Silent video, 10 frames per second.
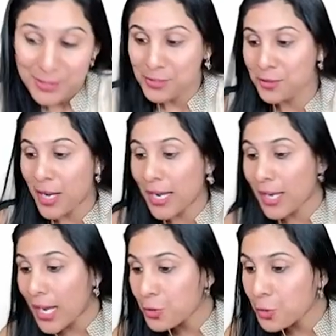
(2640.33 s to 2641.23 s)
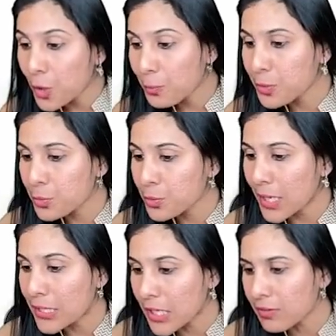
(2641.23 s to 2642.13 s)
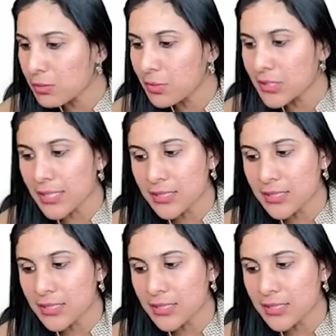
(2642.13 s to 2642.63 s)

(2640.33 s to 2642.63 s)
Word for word: so I, I hope you agree with me